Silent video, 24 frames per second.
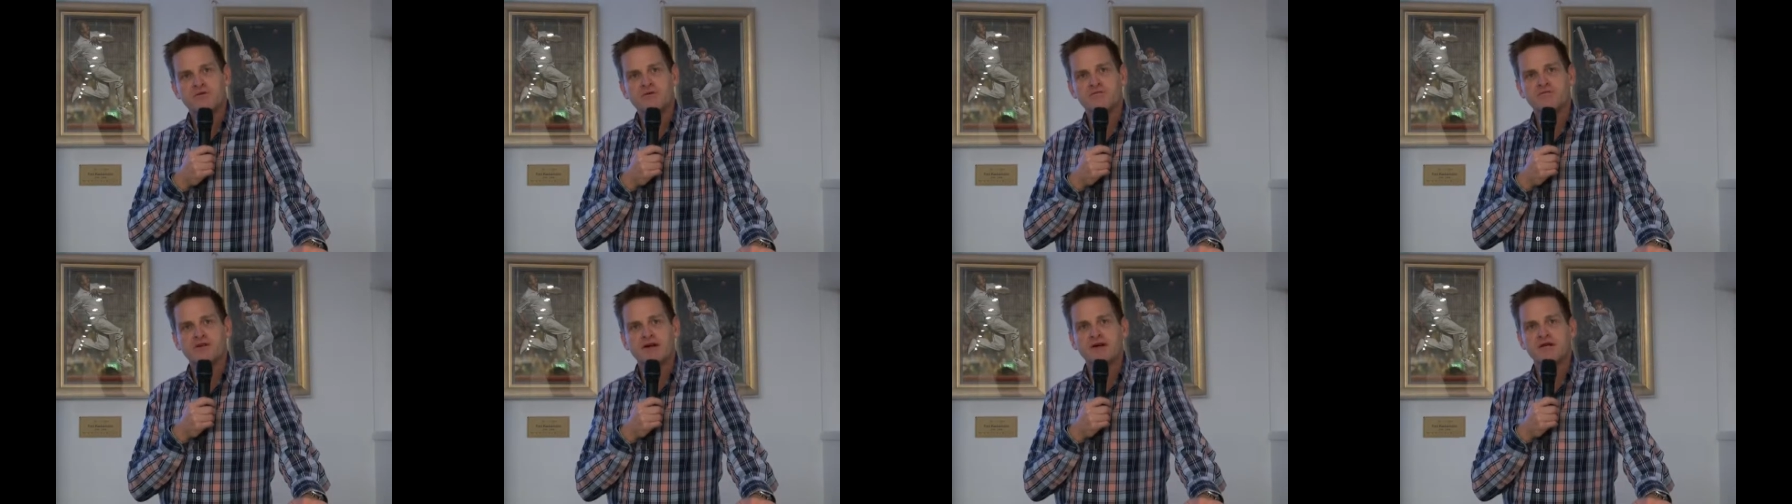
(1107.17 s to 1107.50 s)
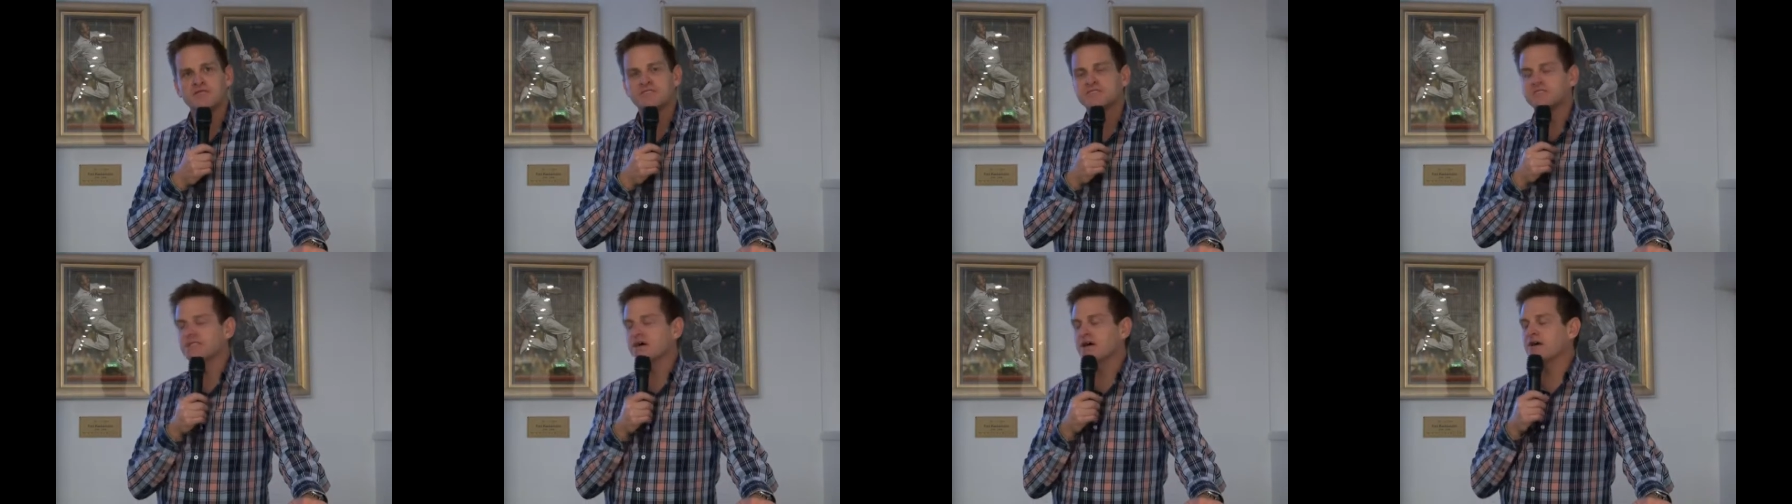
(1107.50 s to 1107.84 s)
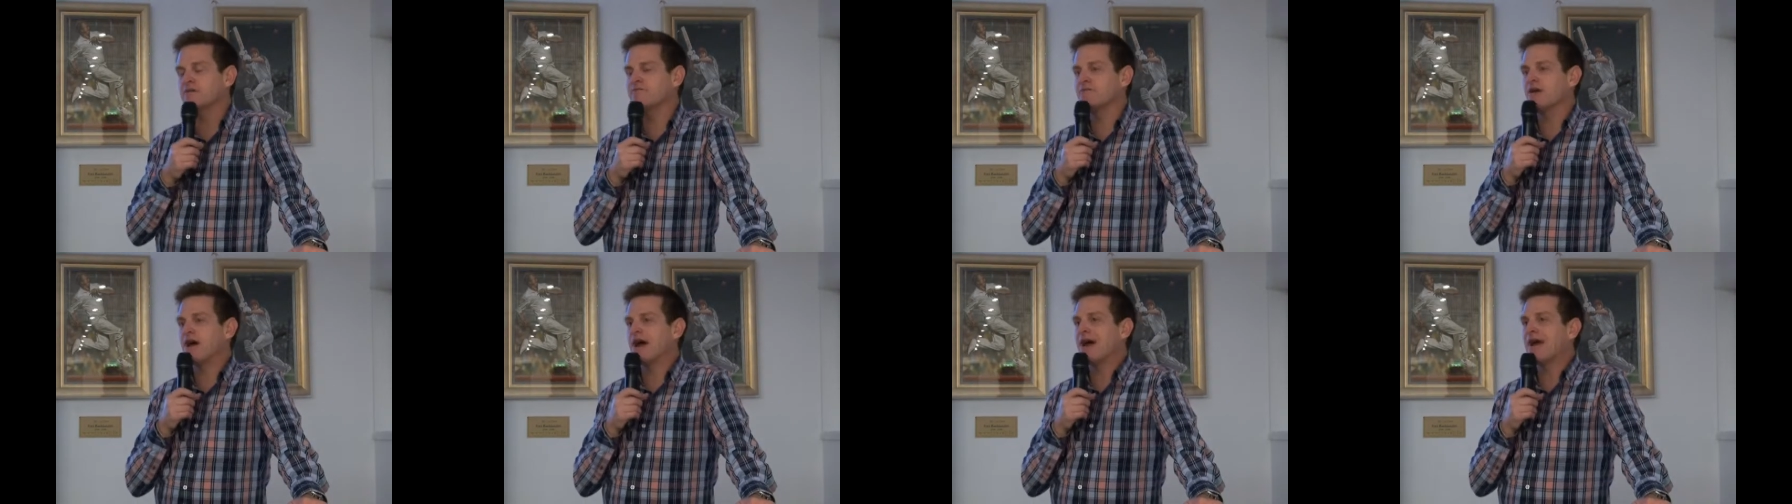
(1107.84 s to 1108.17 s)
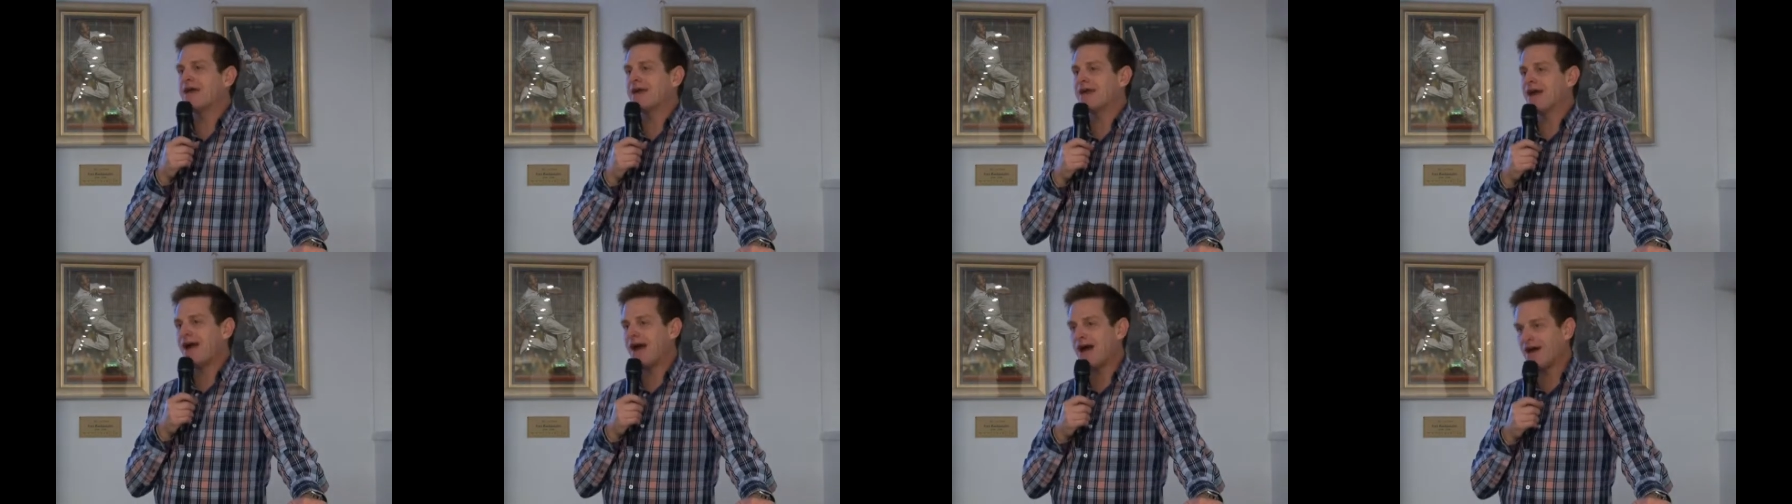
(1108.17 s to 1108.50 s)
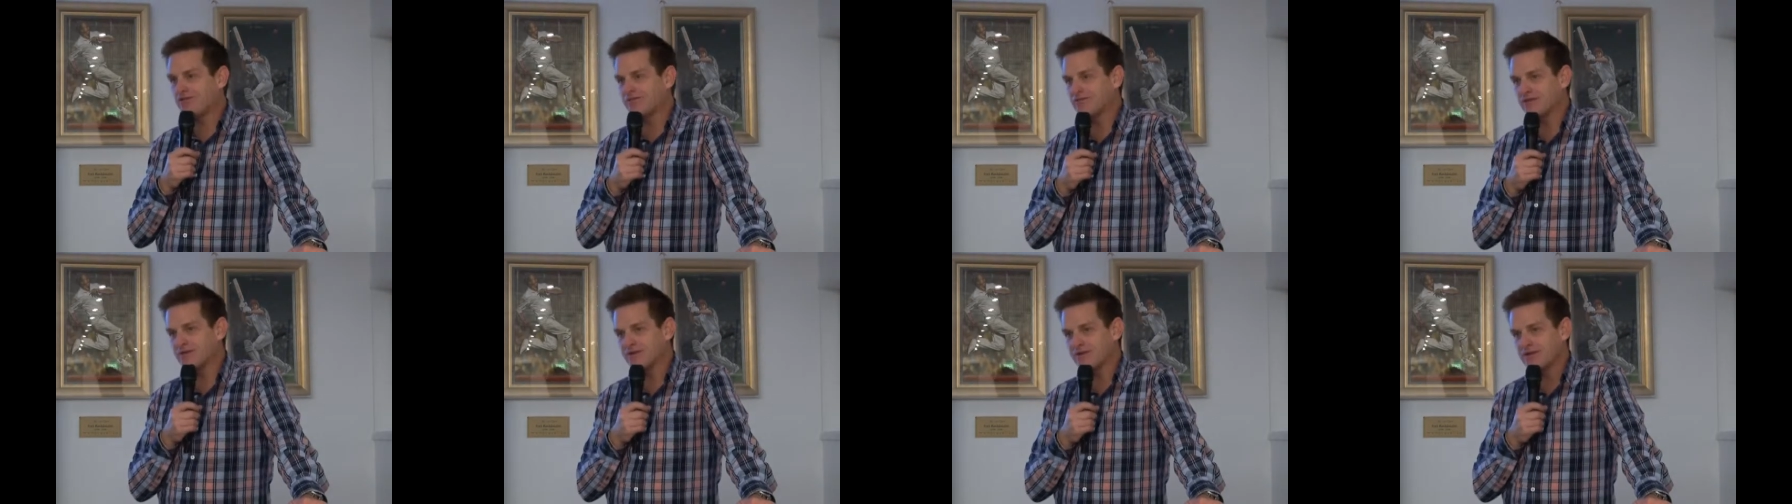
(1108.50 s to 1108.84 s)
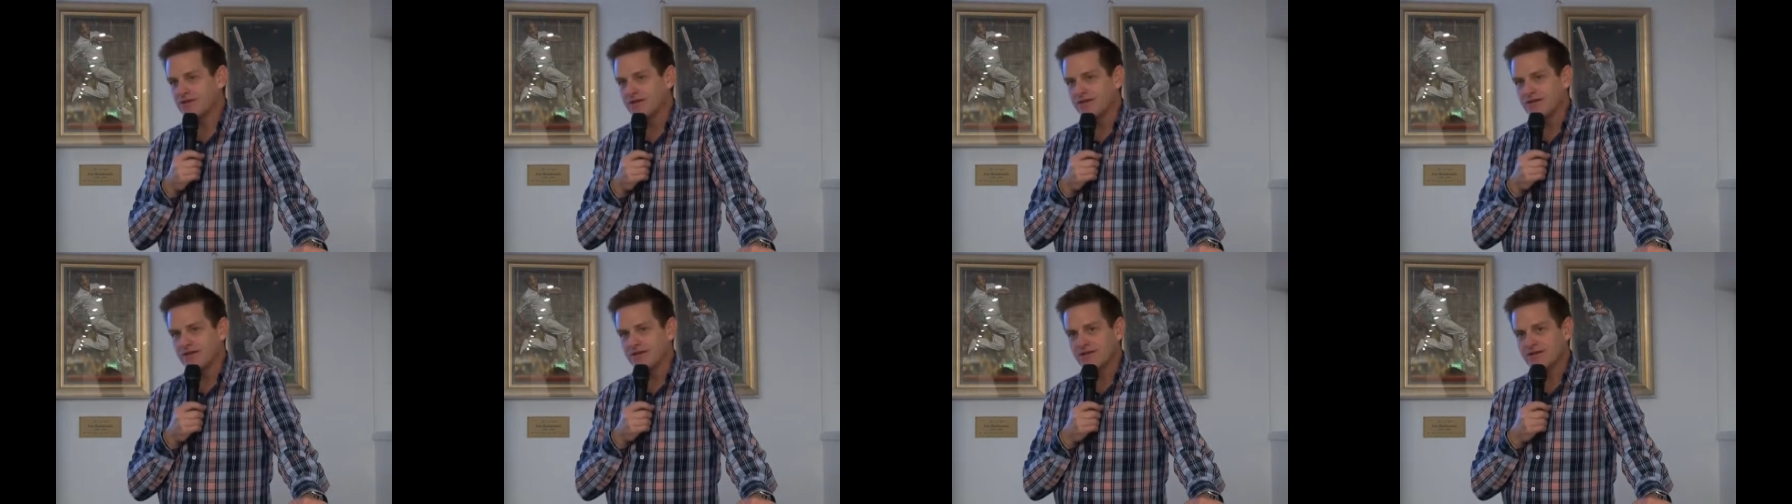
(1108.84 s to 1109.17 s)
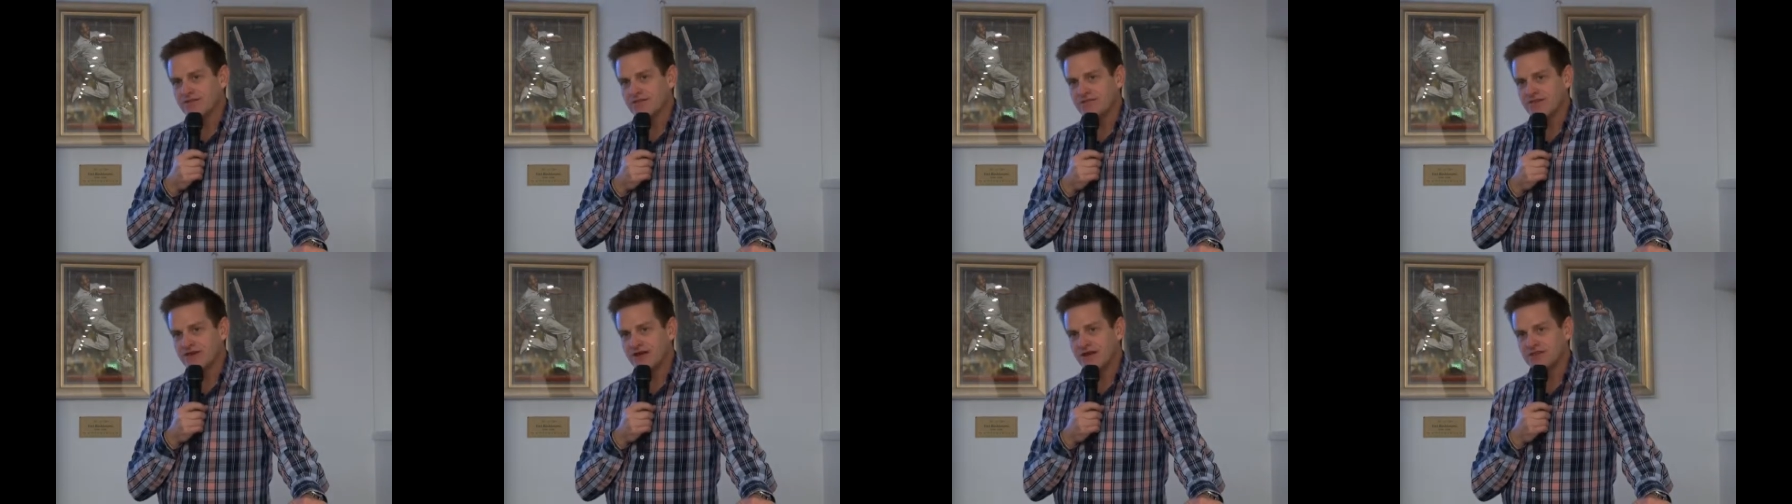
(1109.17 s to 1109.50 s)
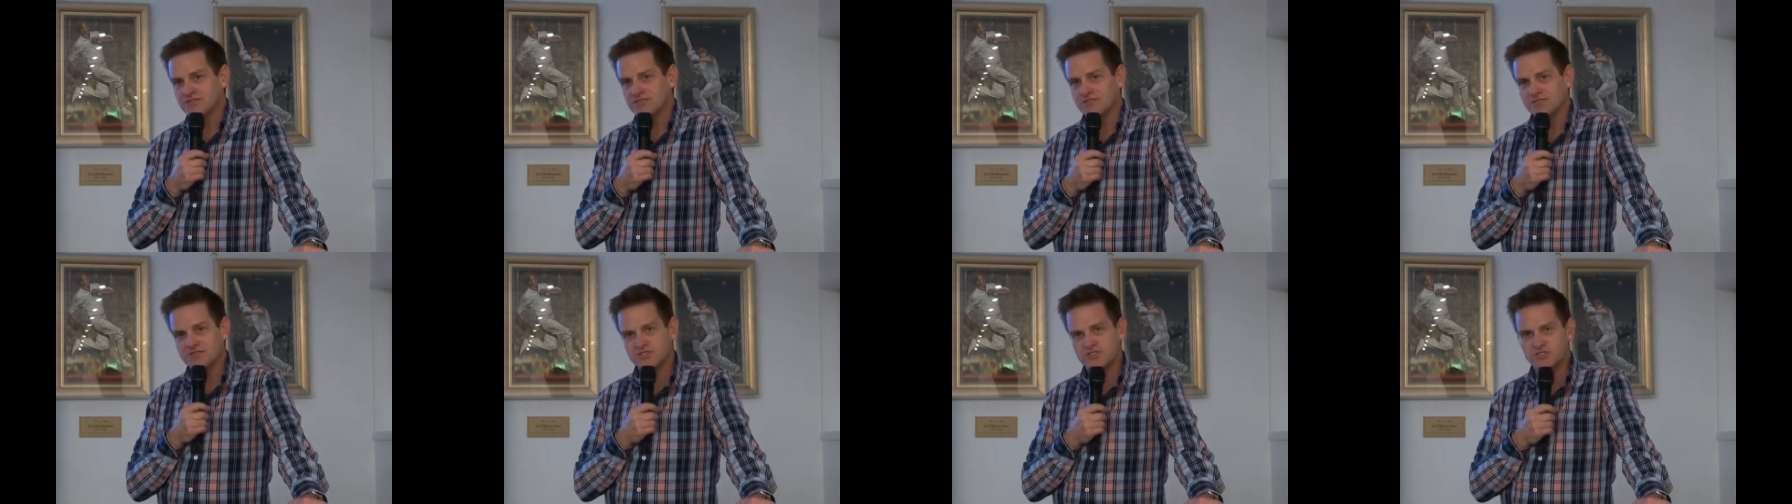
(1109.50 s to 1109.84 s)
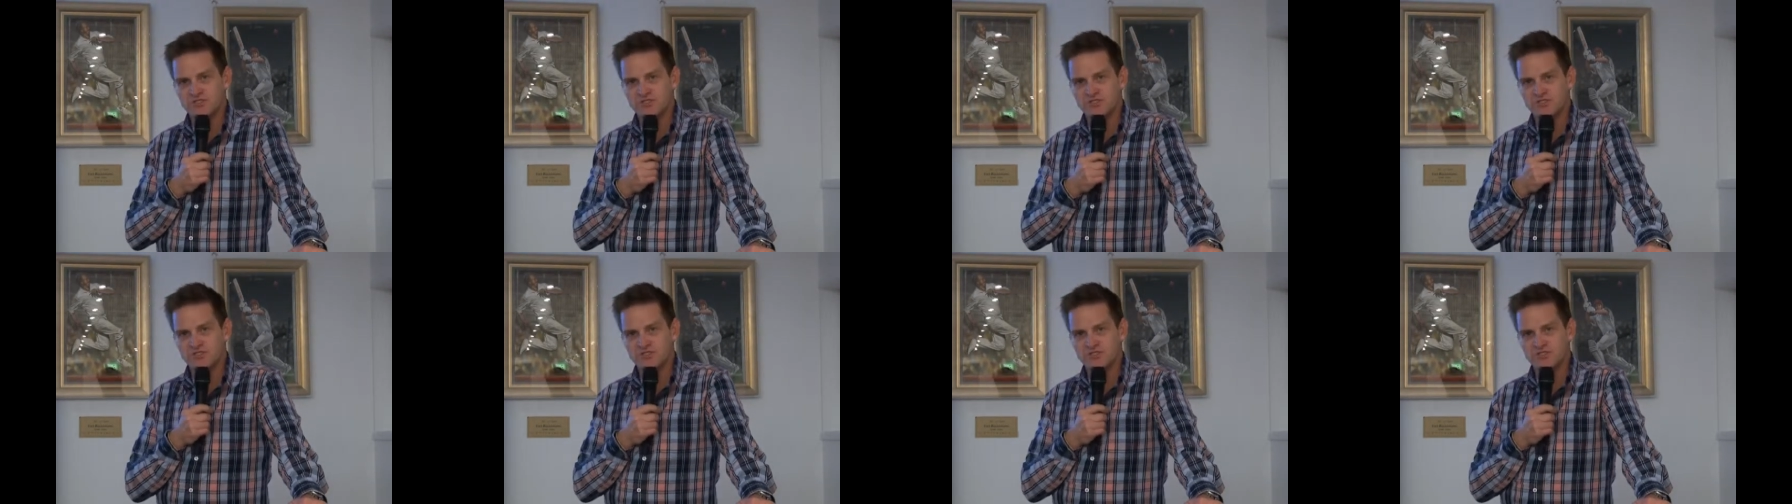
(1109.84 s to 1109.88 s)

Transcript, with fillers: we raised over 800,000